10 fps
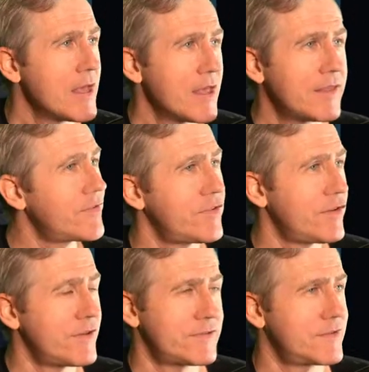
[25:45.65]
This
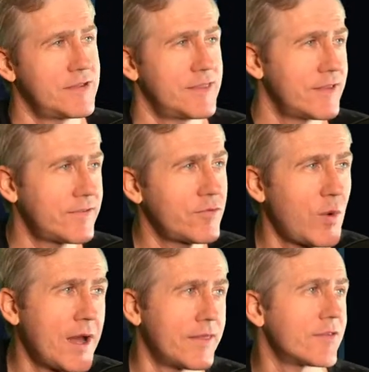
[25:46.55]
is
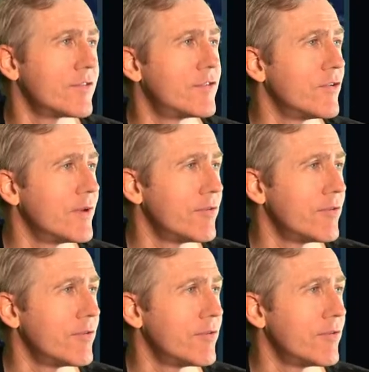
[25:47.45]
why this is doing